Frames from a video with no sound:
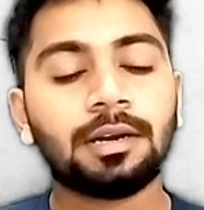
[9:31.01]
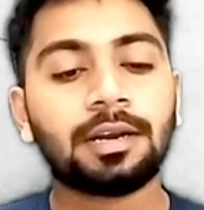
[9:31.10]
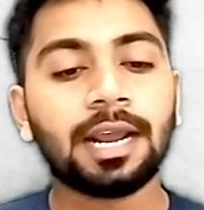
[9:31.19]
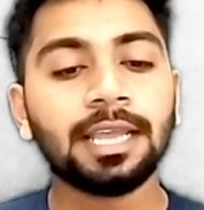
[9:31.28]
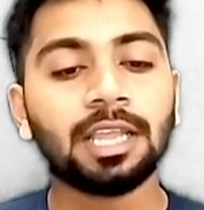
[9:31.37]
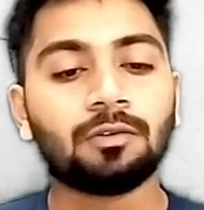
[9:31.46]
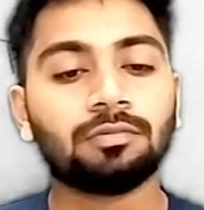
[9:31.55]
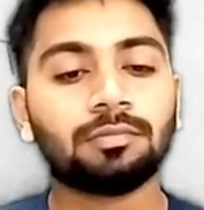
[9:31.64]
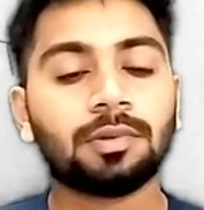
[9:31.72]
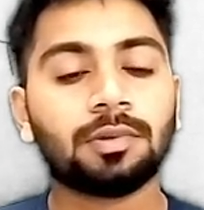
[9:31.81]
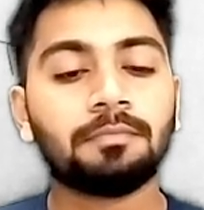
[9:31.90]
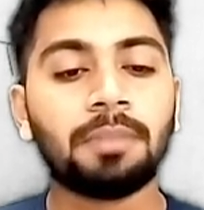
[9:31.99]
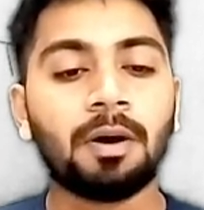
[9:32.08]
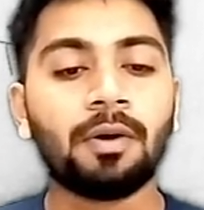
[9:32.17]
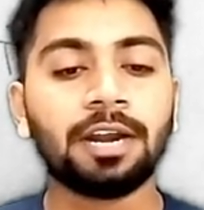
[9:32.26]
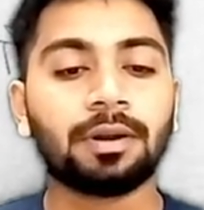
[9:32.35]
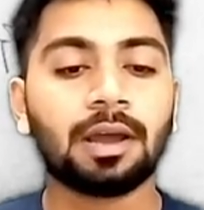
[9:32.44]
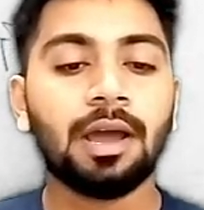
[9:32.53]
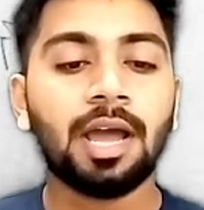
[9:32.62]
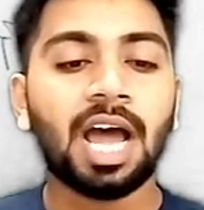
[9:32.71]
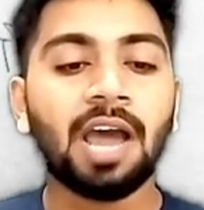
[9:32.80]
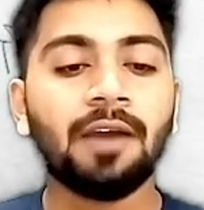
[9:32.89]
Try now. Power and work.
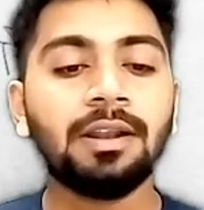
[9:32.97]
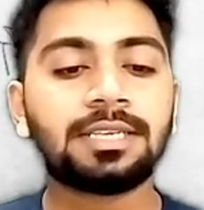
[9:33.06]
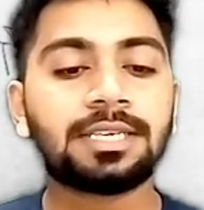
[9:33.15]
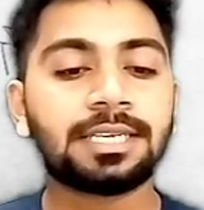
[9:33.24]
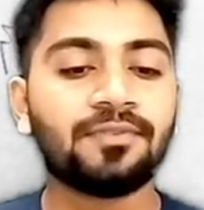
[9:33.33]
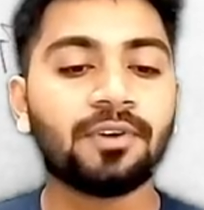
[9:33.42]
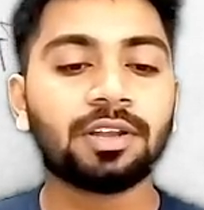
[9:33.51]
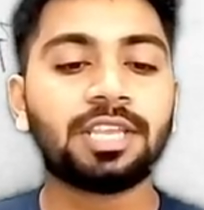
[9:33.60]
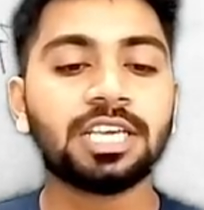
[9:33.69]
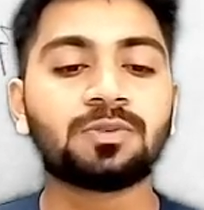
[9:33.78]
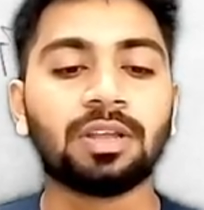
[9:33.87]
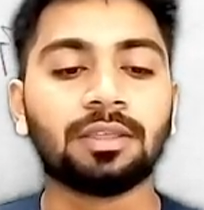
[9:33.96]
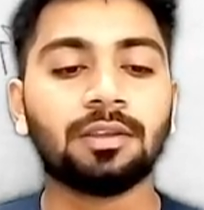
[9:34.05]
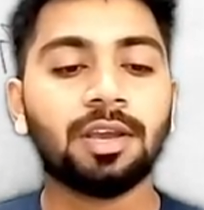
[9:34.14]
I will say for this one,